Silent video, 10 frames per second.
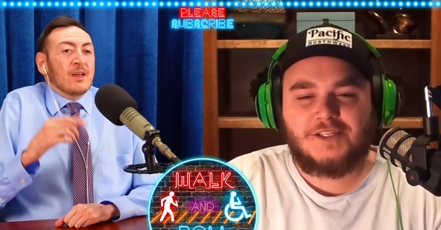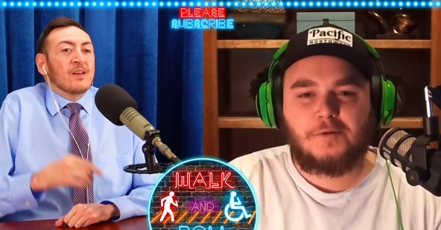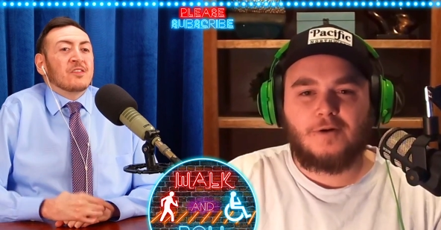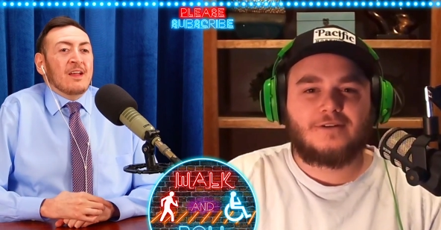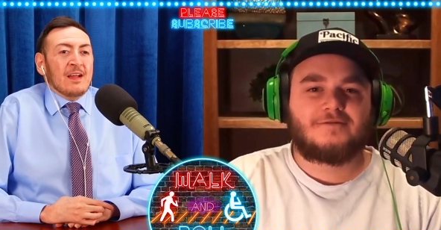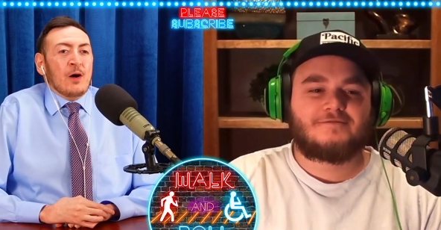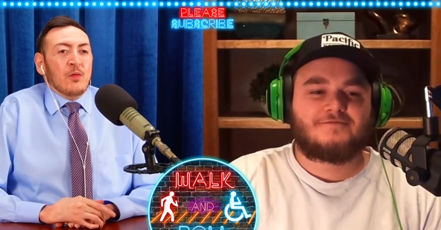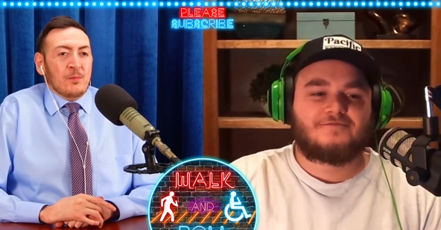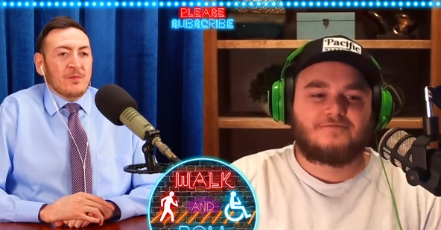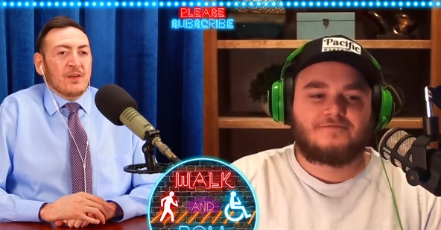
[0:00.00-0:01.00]
Speaker 1: get us smoke. to hang out with
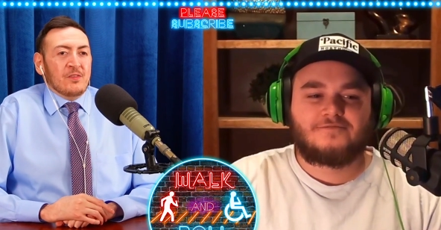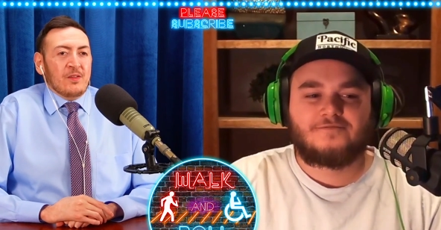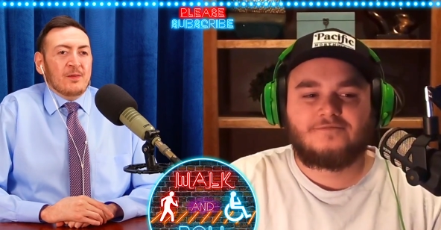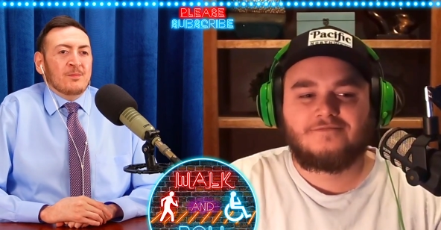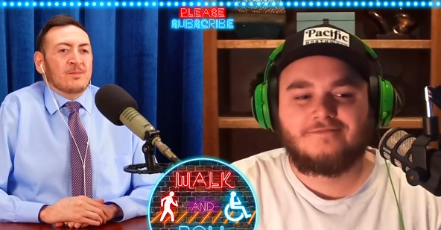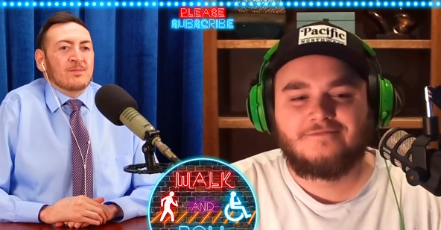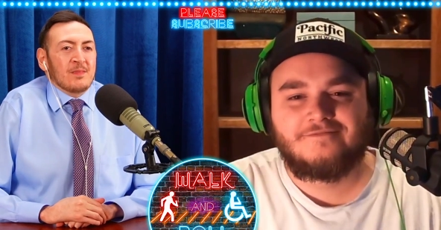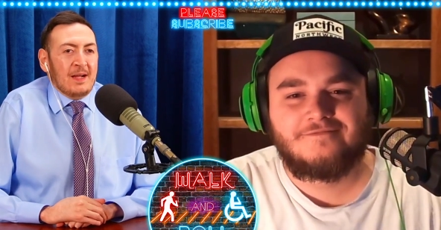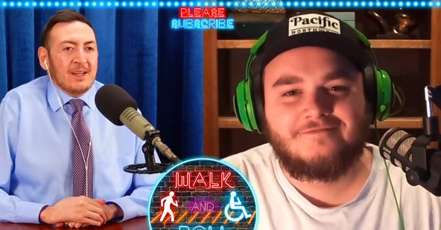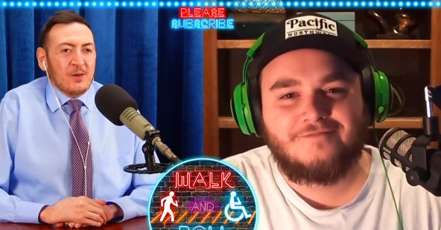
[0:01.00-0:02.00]
him eventually.
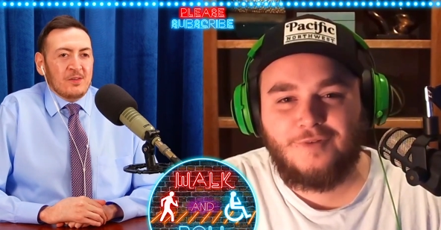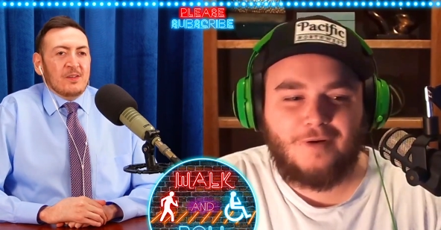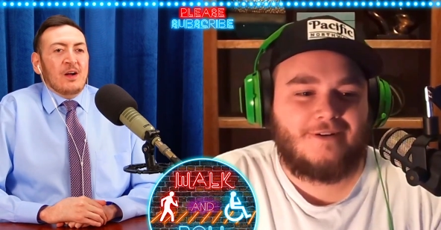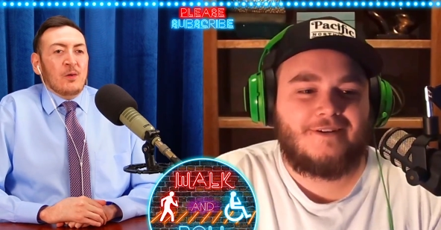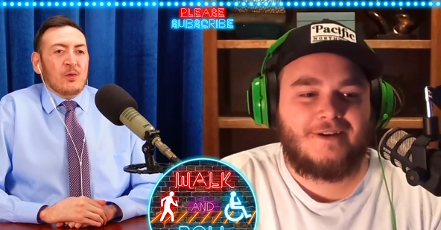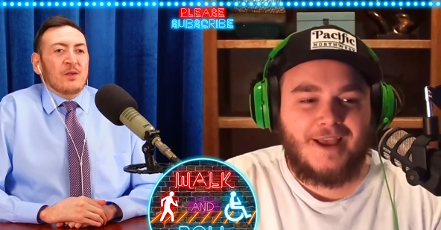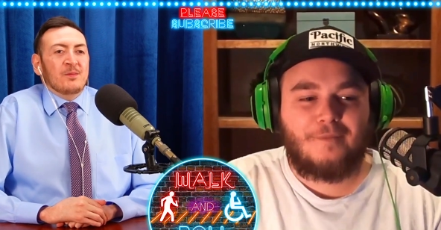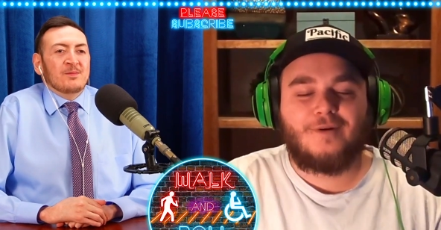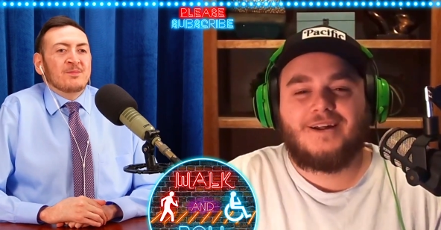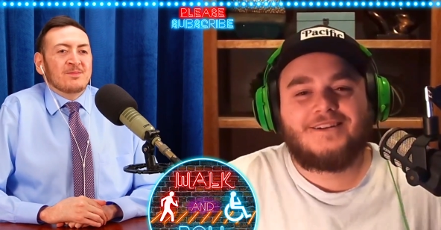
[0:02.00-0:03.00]
I guarantee.
Speaker 2: Well, I will. Yeah,
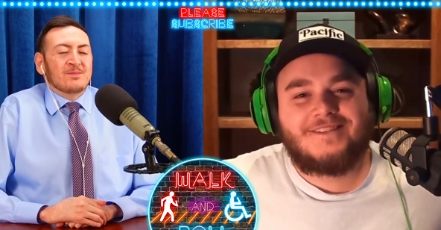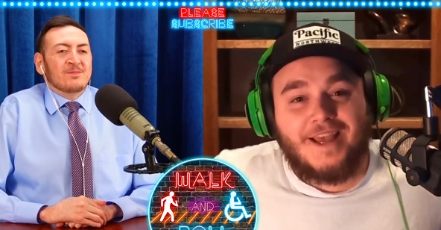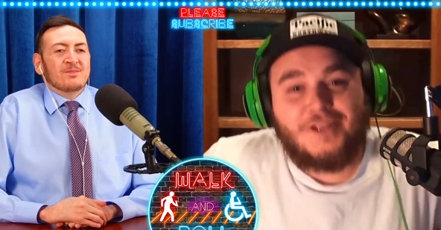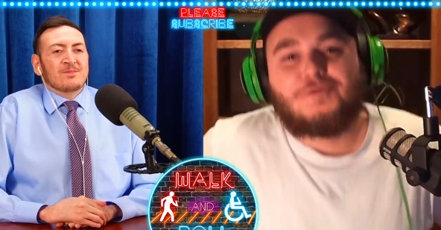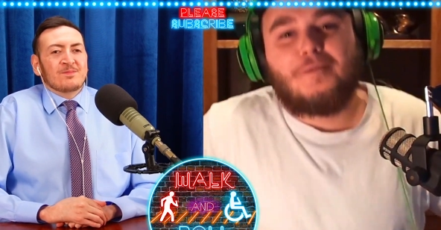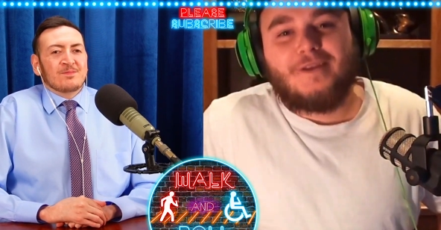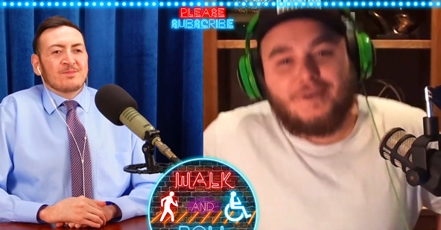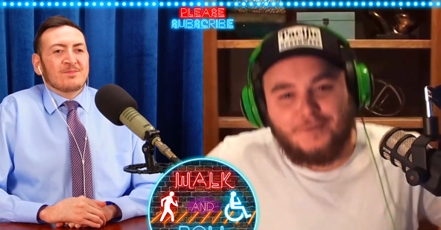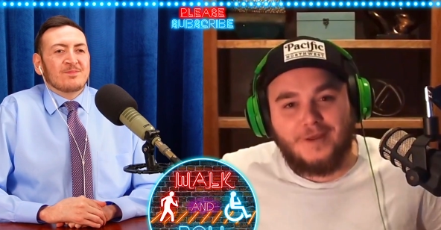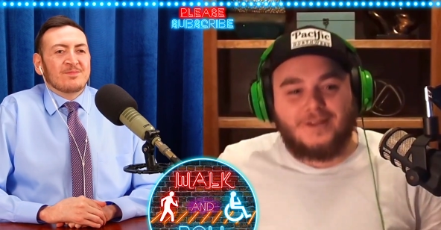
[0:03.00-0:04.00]
but yeah, you won't,
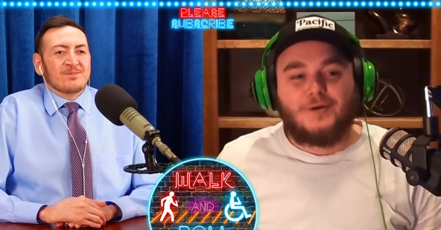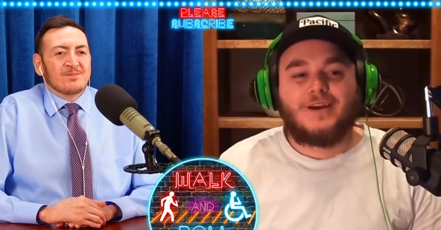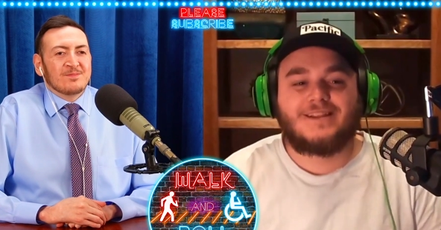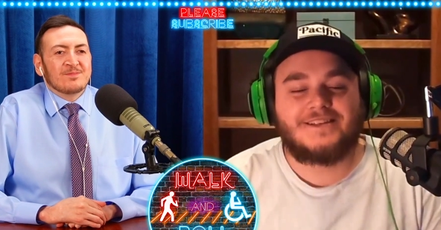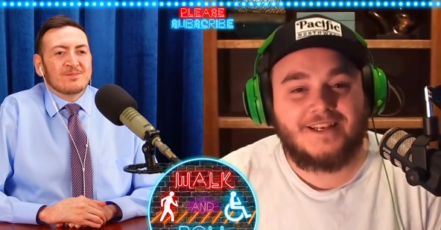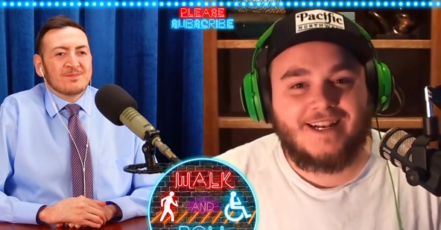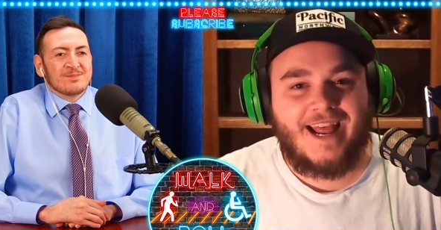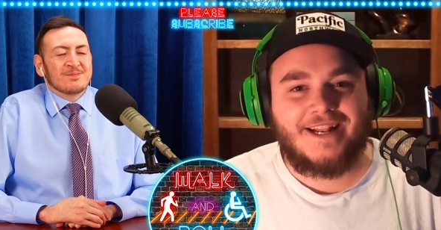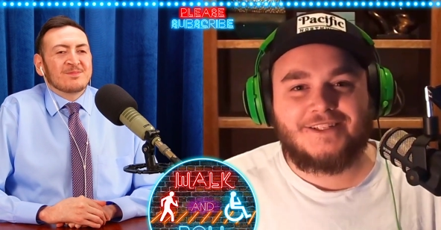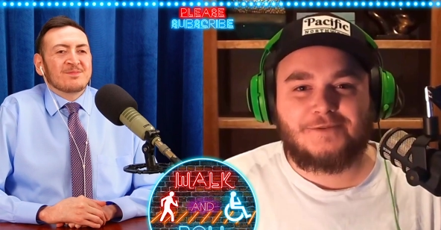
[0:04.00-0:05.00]
you'll be you'll get the
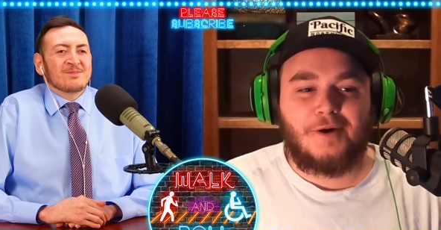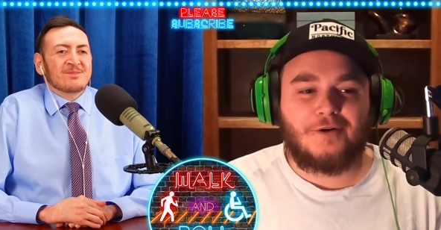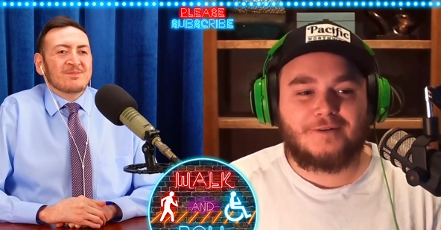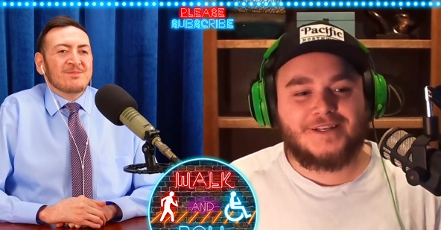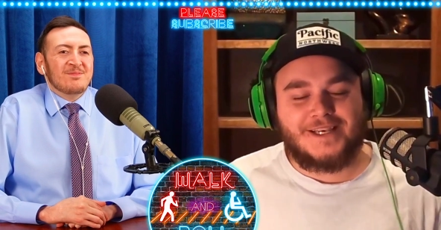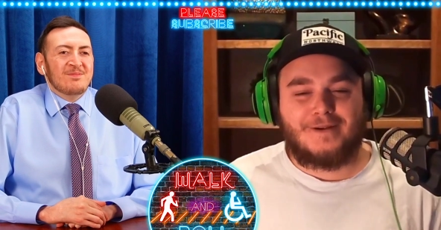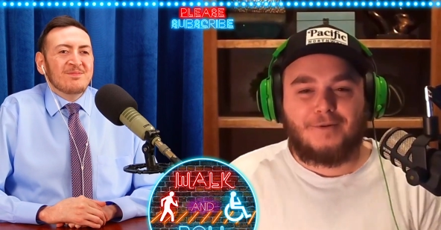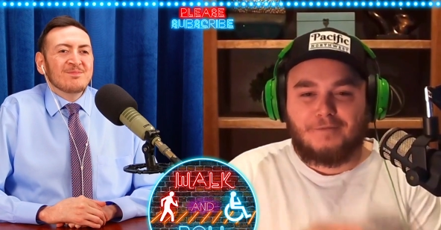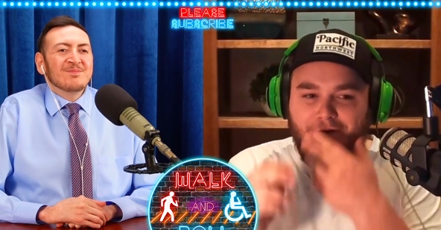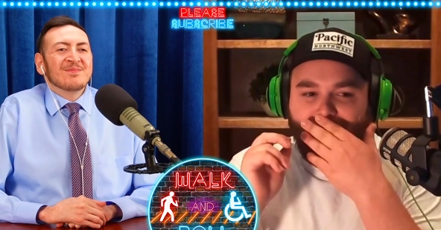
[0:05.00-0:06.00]
secondhand smoke because him and I
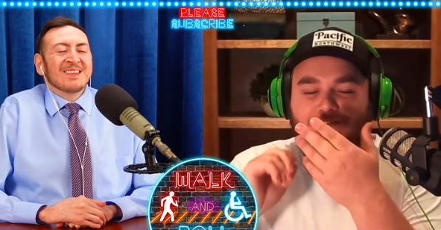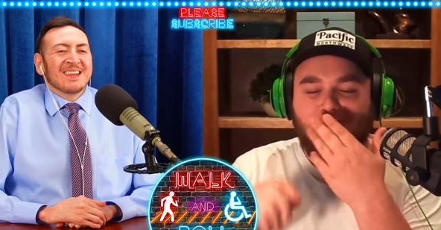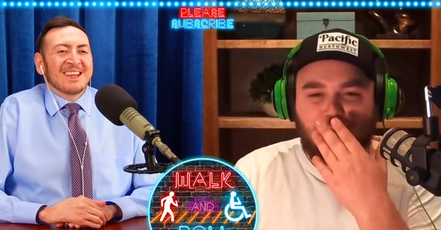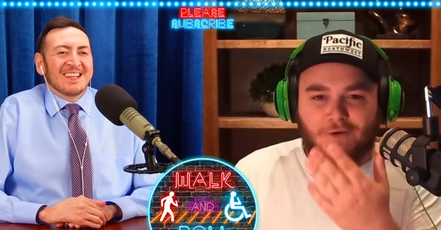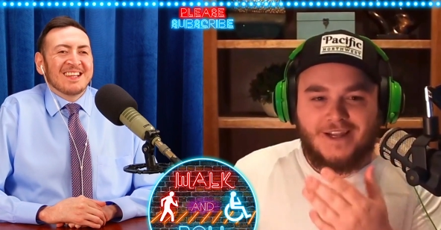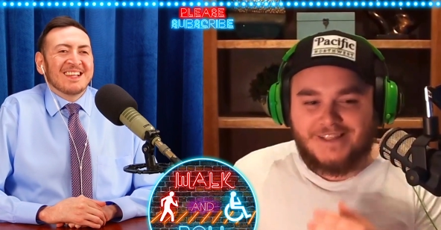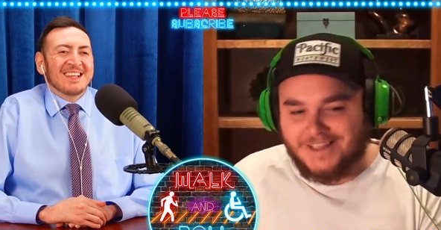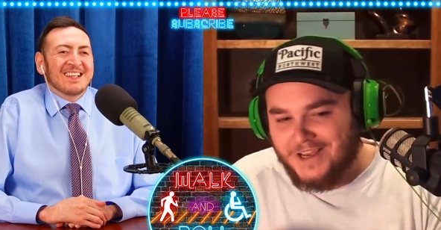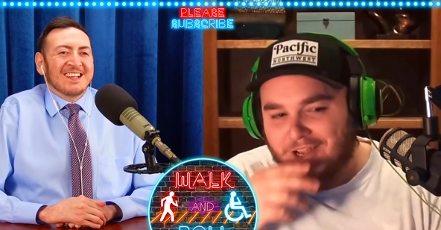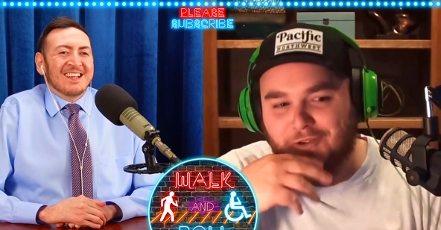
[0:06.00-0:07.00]
would be puffing joints,
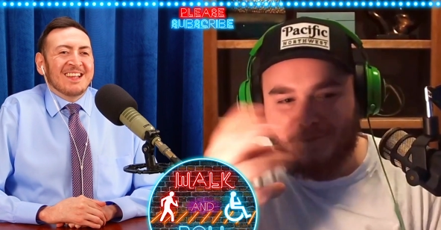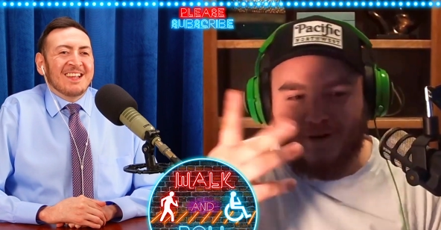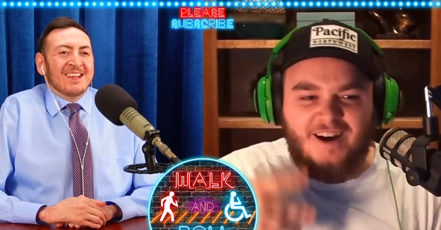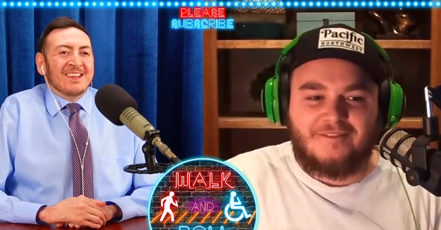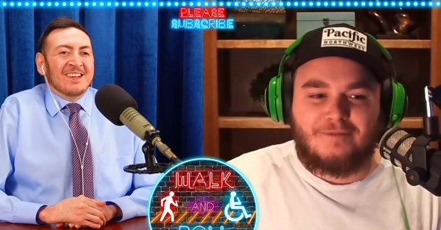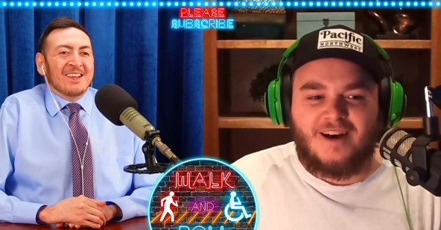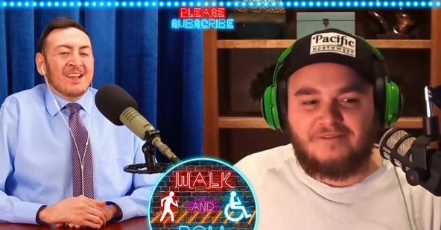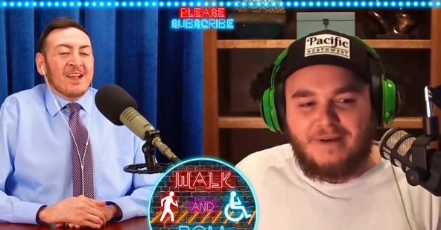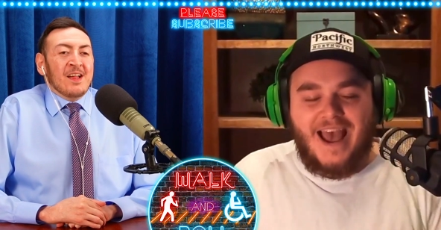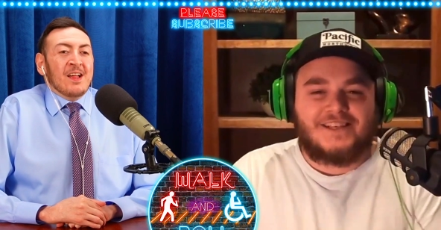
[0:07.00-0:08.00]
doing puff,
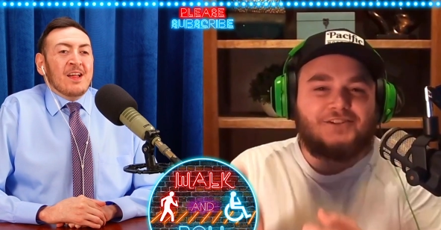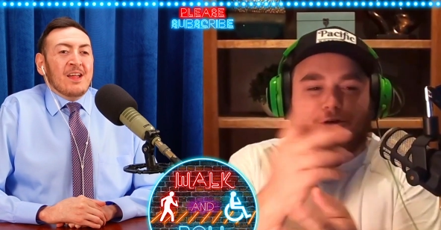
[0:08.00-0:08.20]
puff, pass,